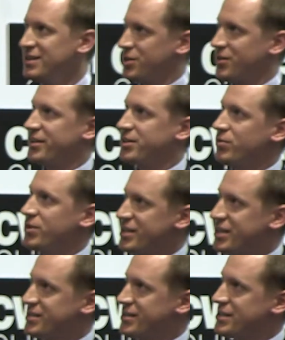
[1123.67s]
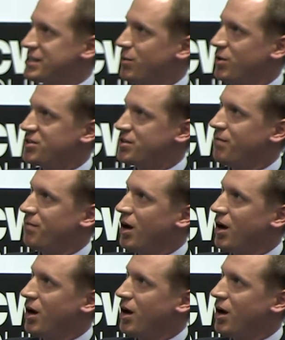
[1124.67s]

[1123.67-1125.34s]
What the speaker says: so that the resistance, which is